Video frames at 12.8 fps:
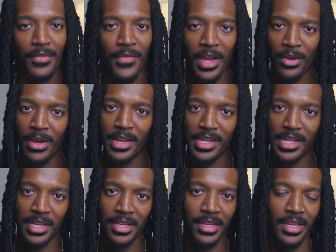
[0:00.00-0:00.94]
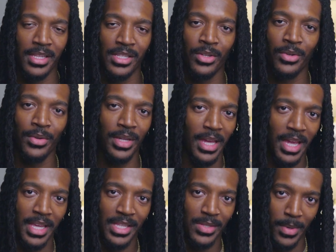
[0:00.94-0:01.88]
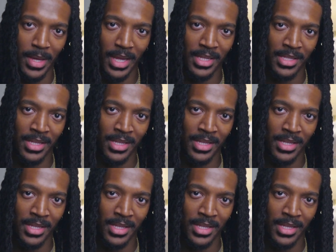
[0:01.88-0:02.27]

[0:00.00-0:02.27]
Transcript: The final idea is create space.